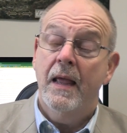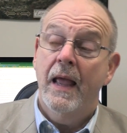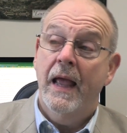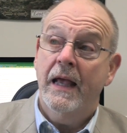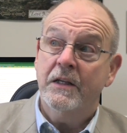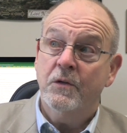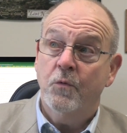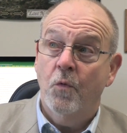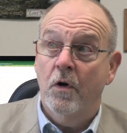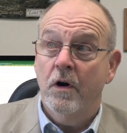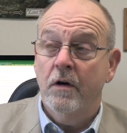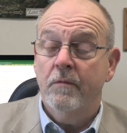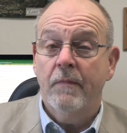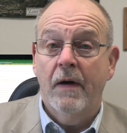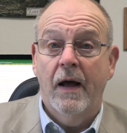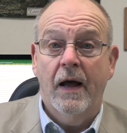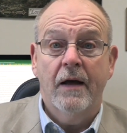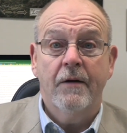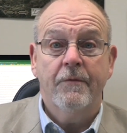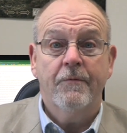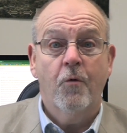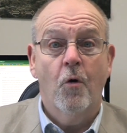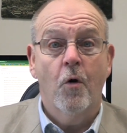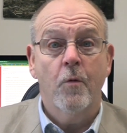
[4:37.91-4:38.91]
As one of
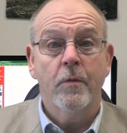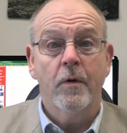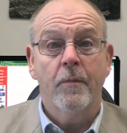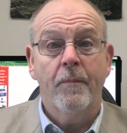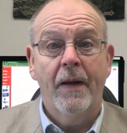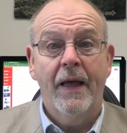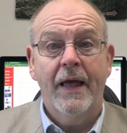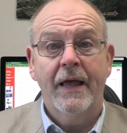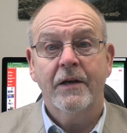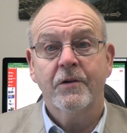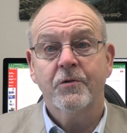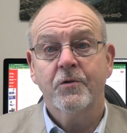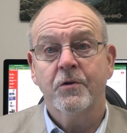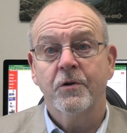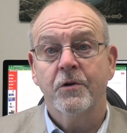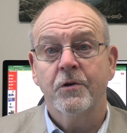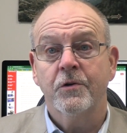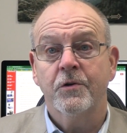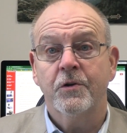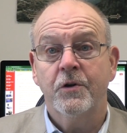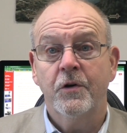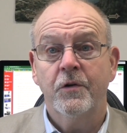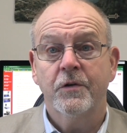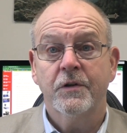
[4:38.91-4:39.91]
my former
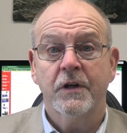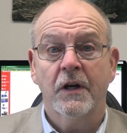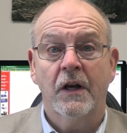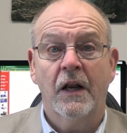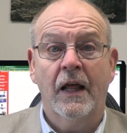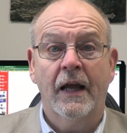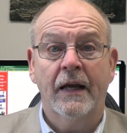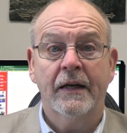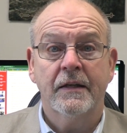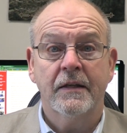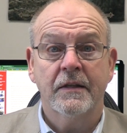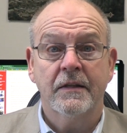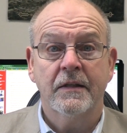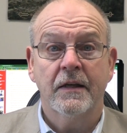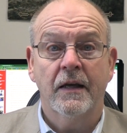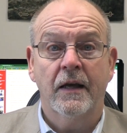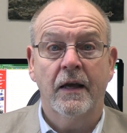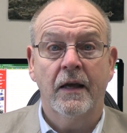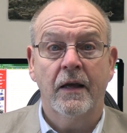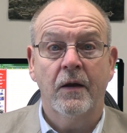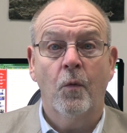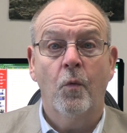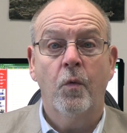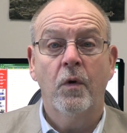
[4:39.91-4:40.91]
pastors used to like to
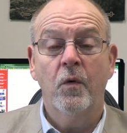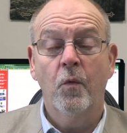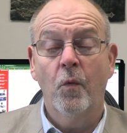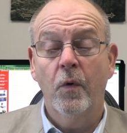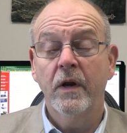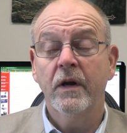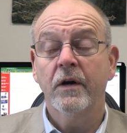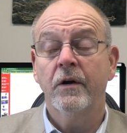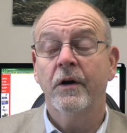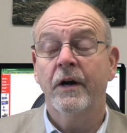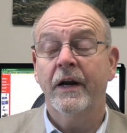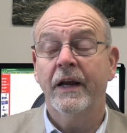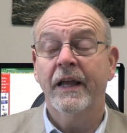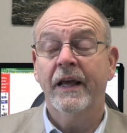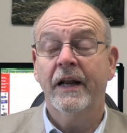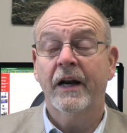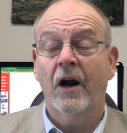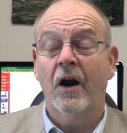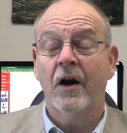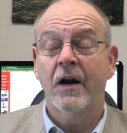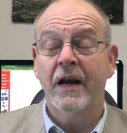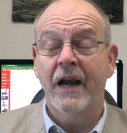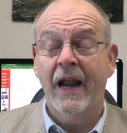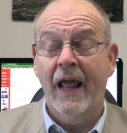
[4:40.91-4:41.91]
say, when we are in
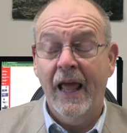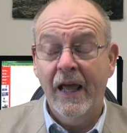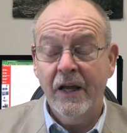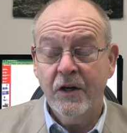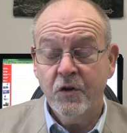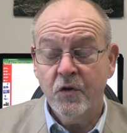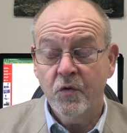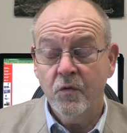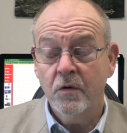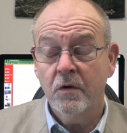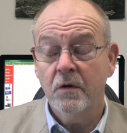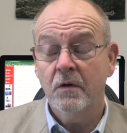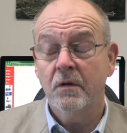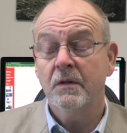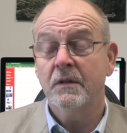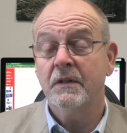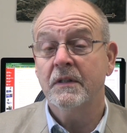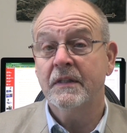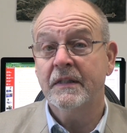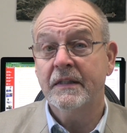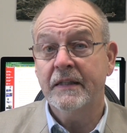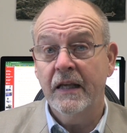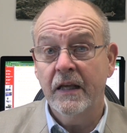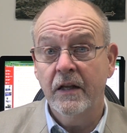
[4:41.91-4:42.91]
our natural
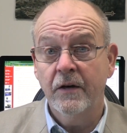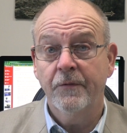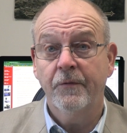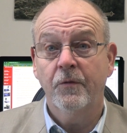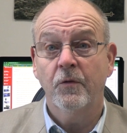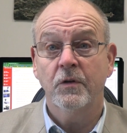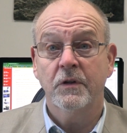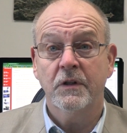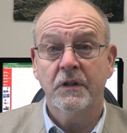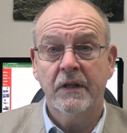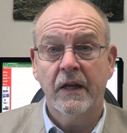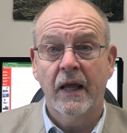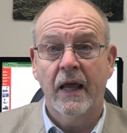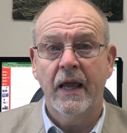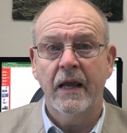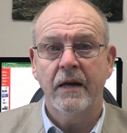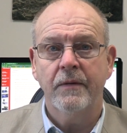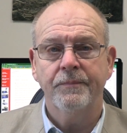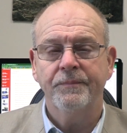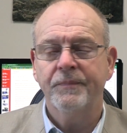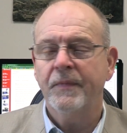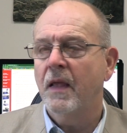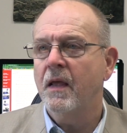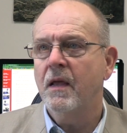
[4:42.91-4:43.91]
sinful
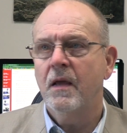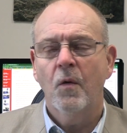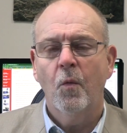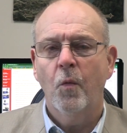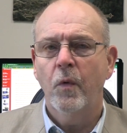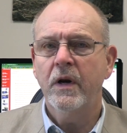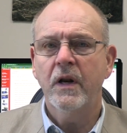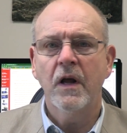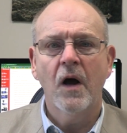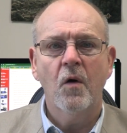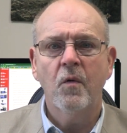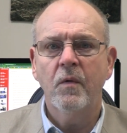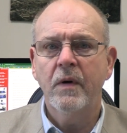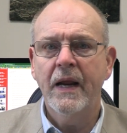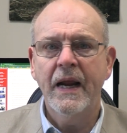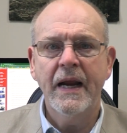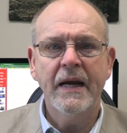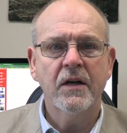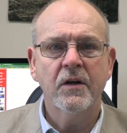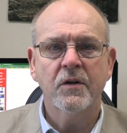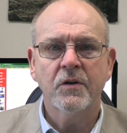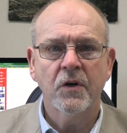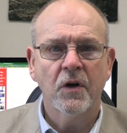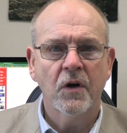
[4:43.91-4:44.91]
state, we don't
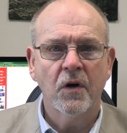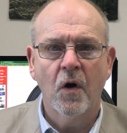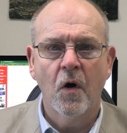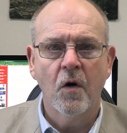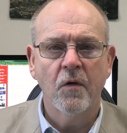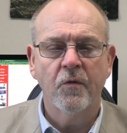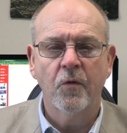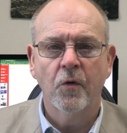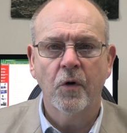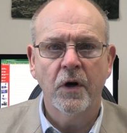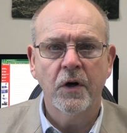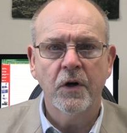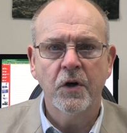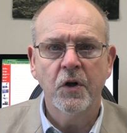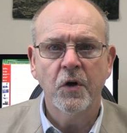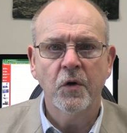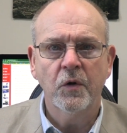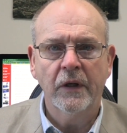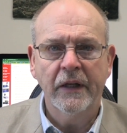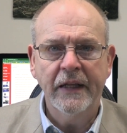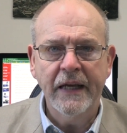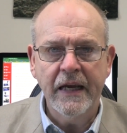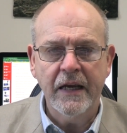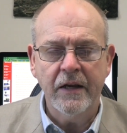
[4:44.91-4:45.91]
need to turn over a
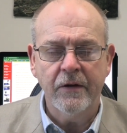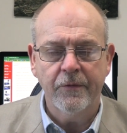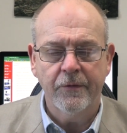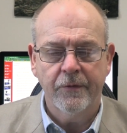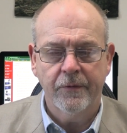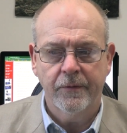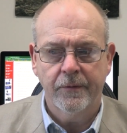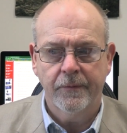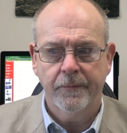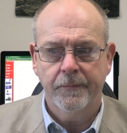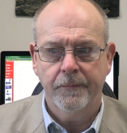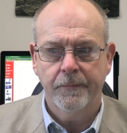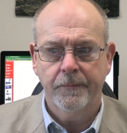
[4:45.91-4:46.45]
new leaf.